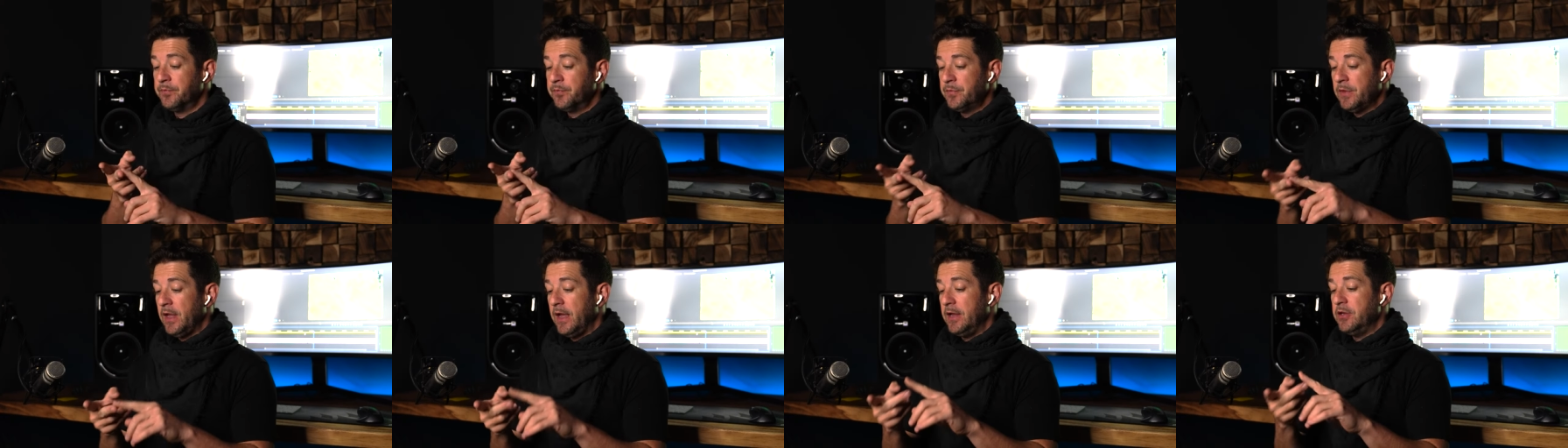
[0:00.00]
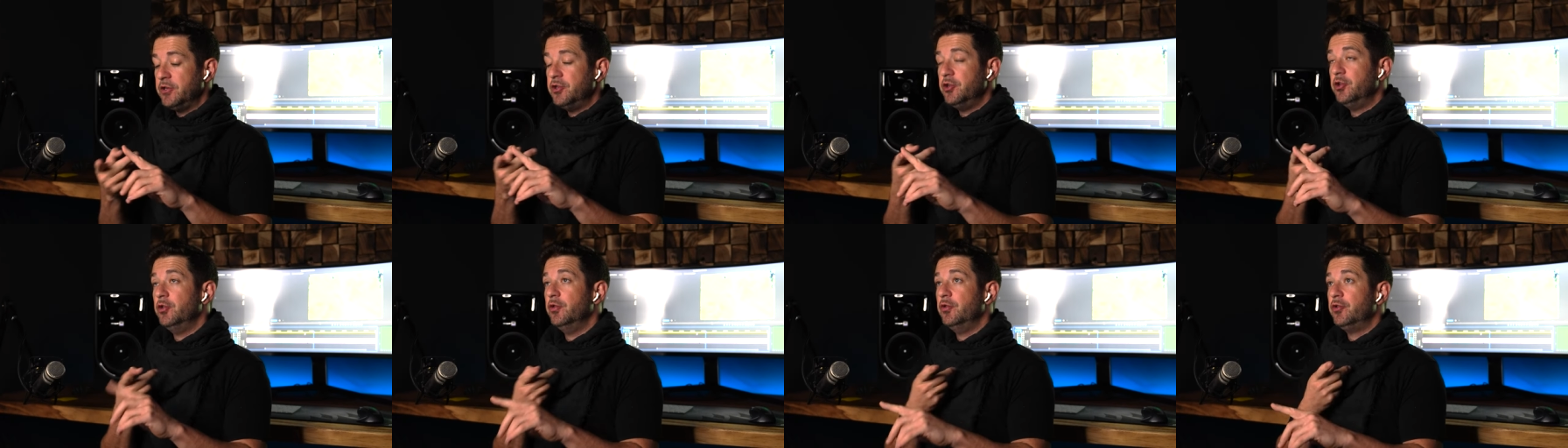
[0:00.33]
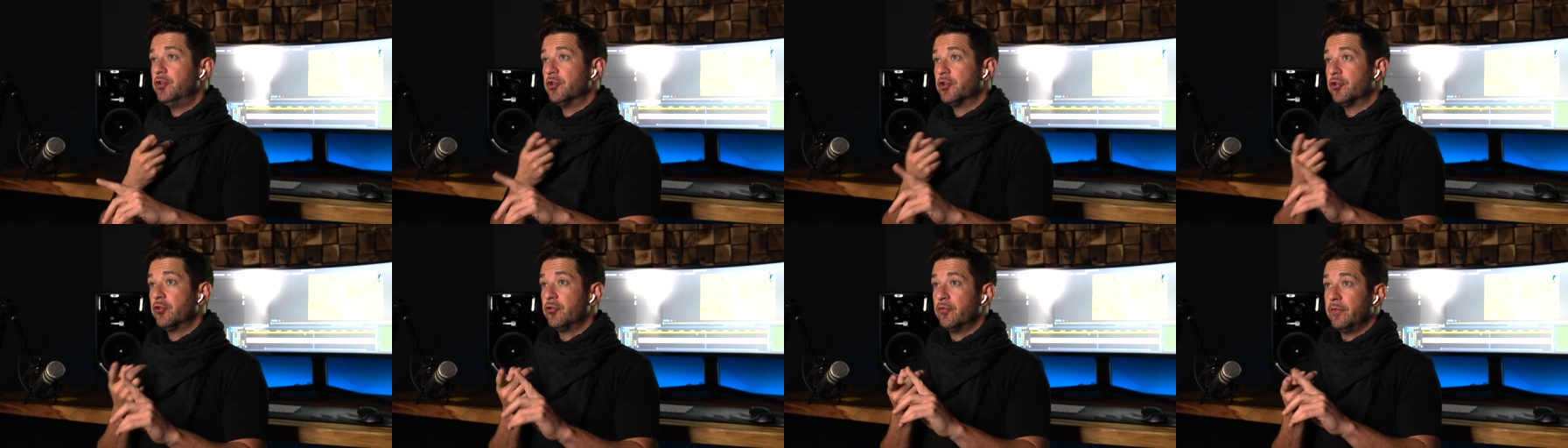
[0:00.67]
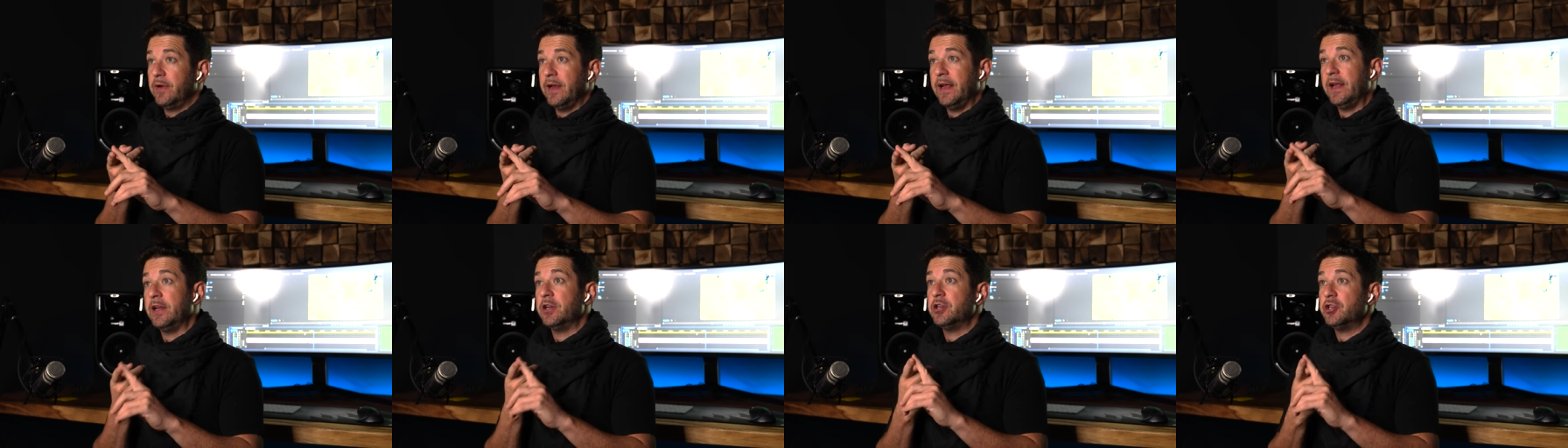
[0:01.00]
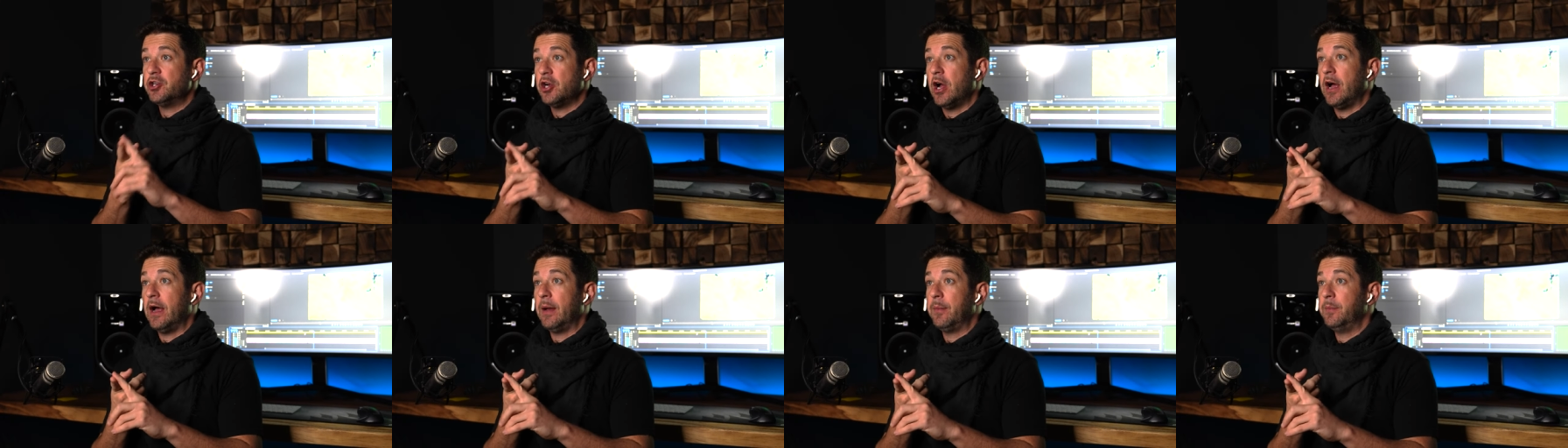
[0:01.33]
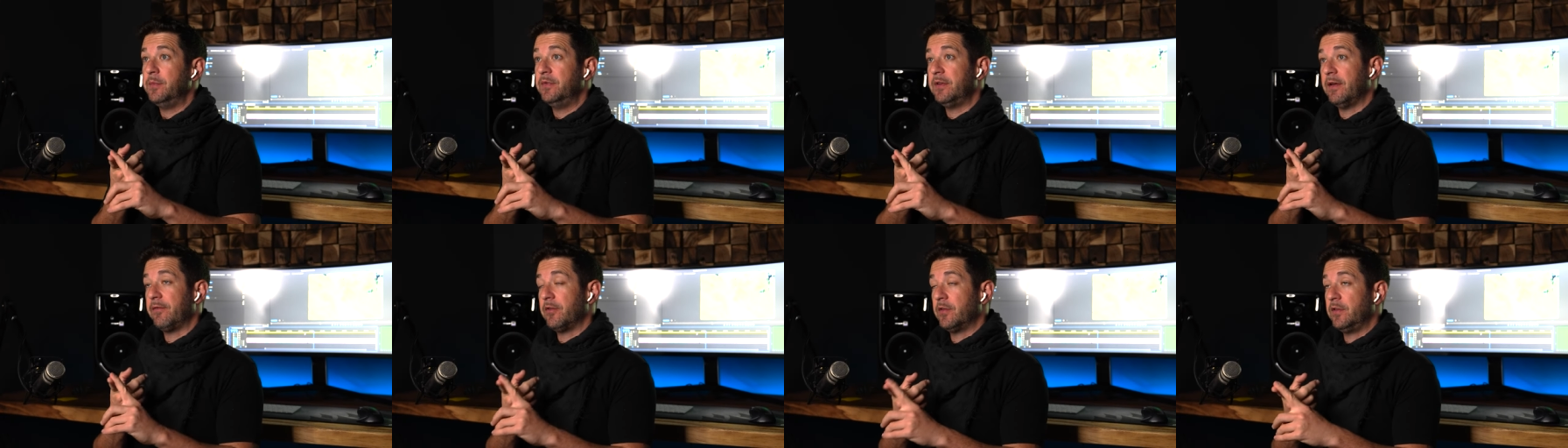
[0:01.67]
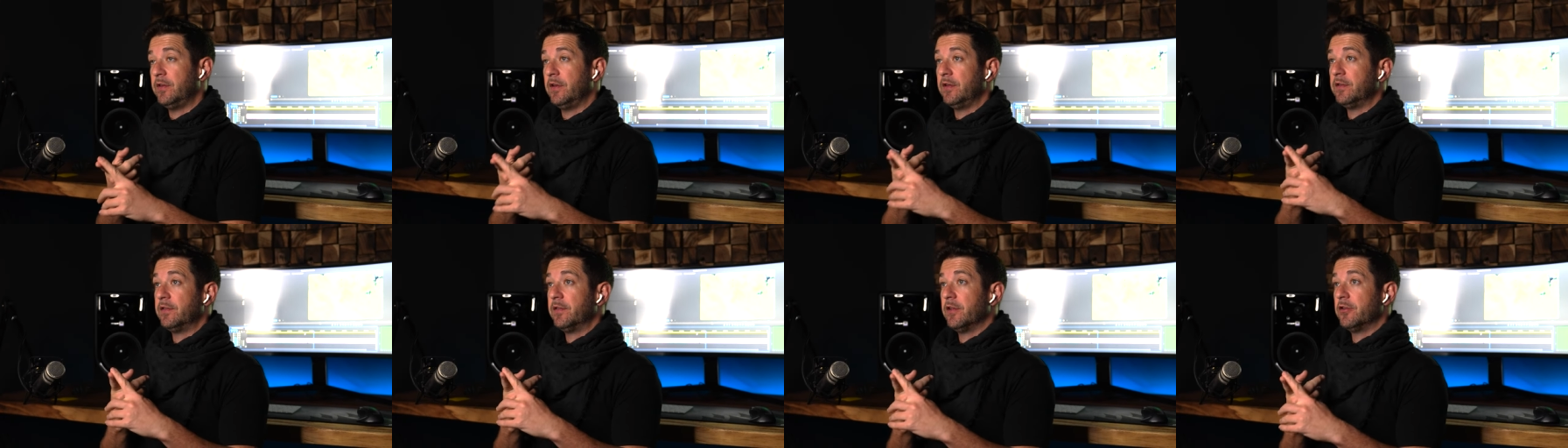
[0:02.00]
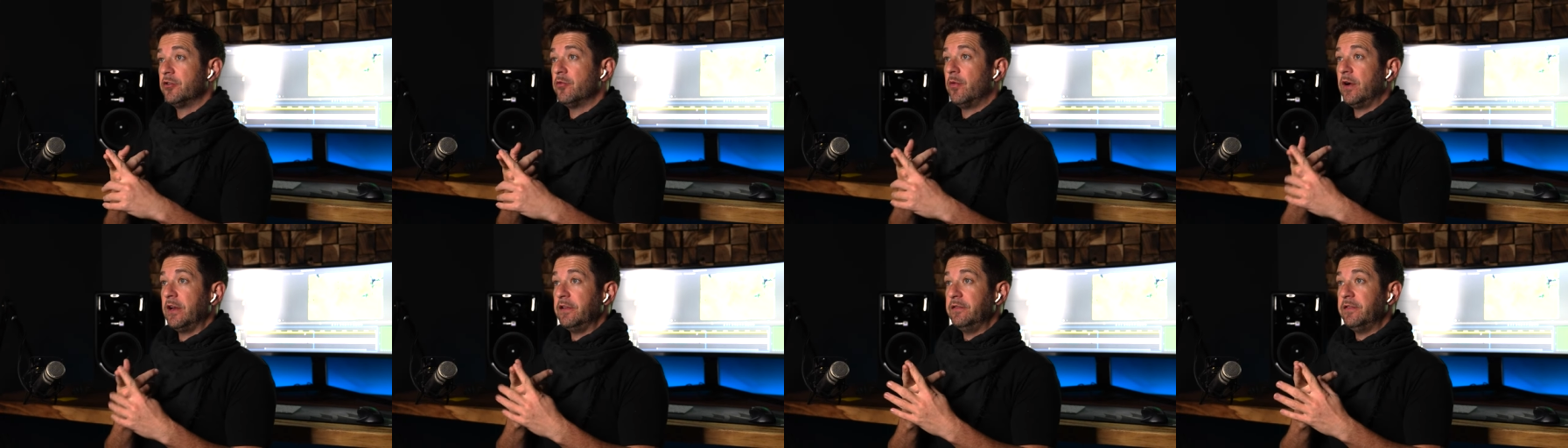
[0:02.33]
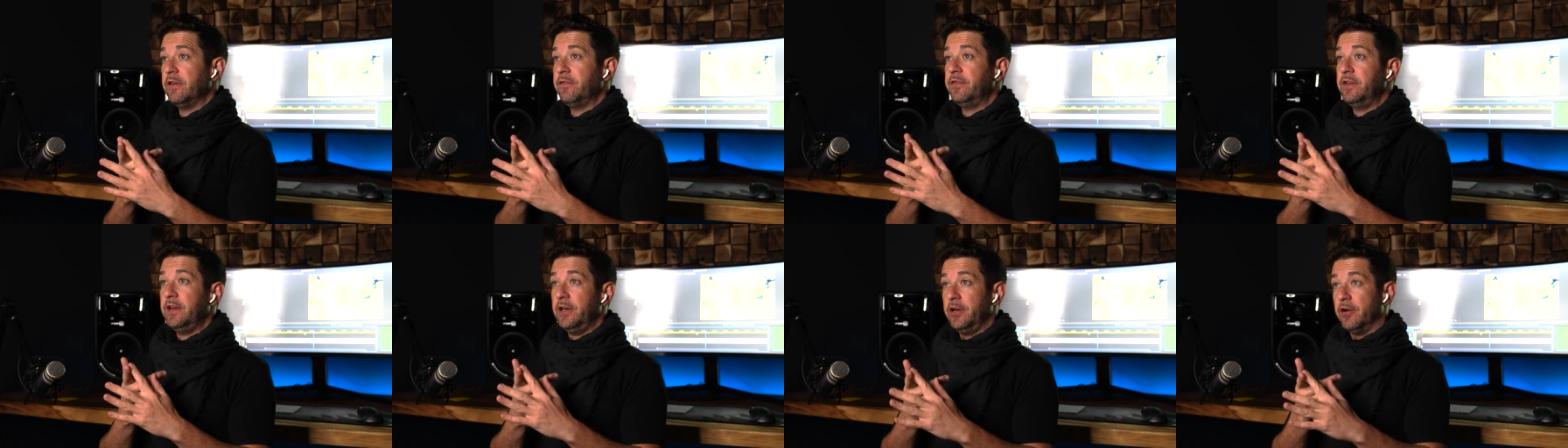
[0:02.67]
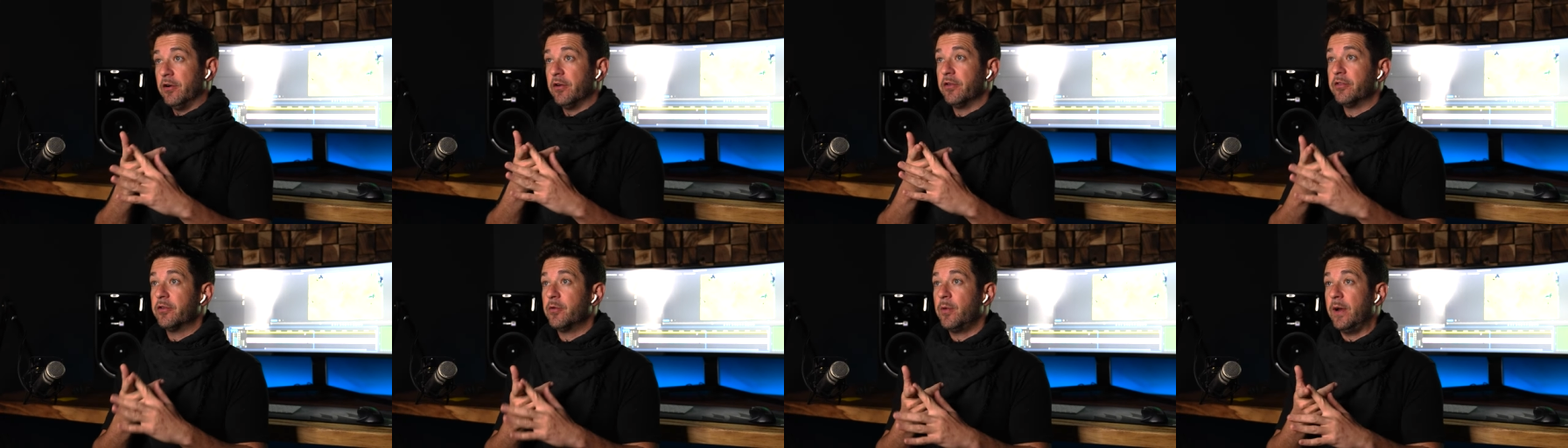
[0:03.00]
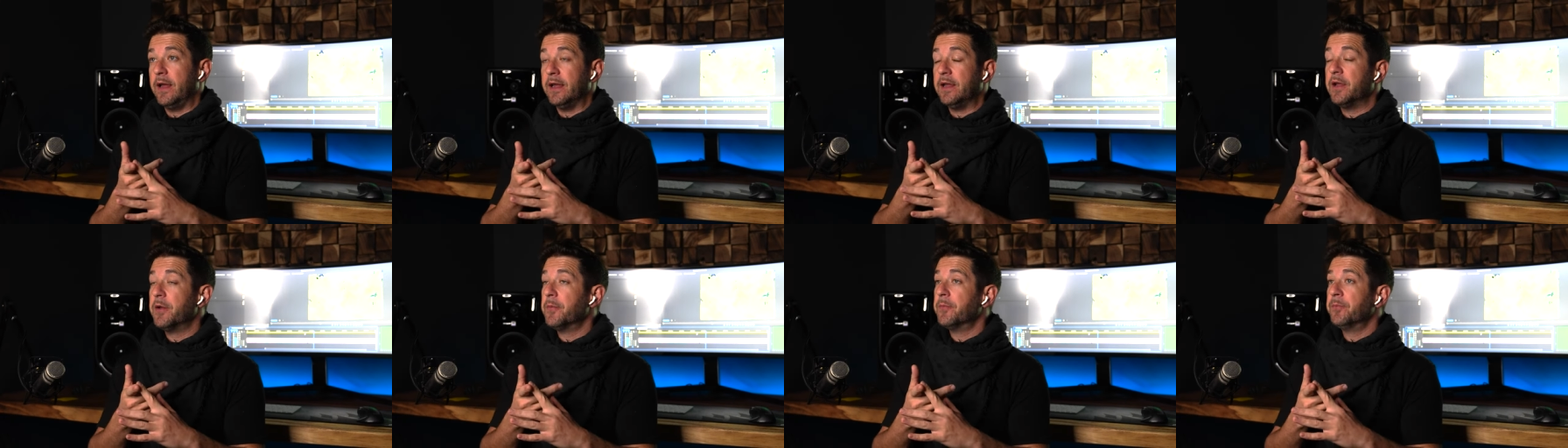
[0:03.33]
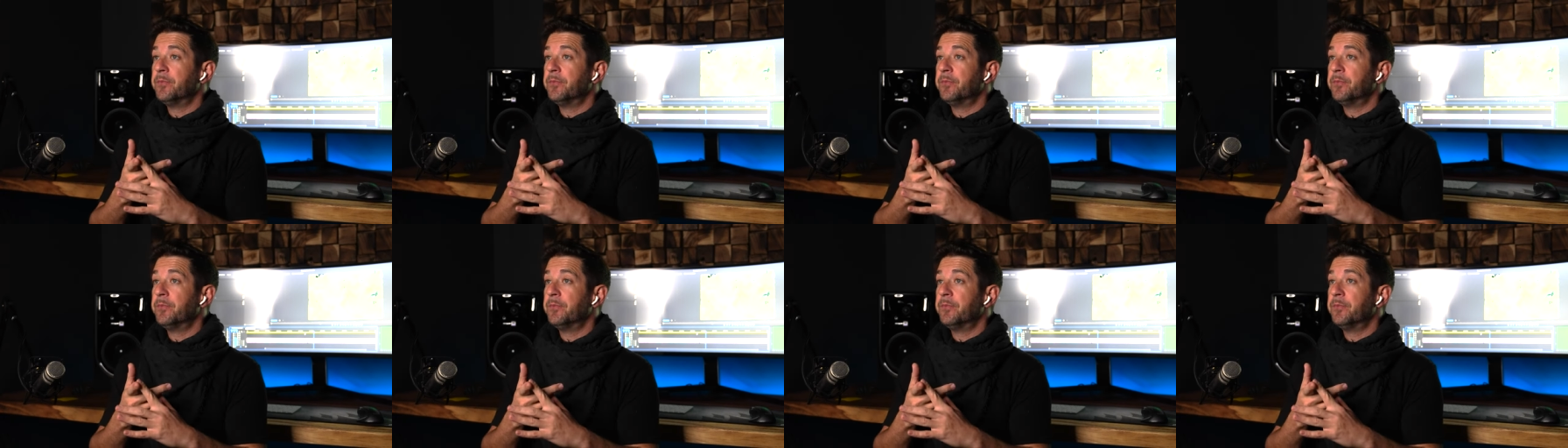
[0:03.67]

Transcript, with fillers: and two, to create jobs. Ever since the 2015 earthquake,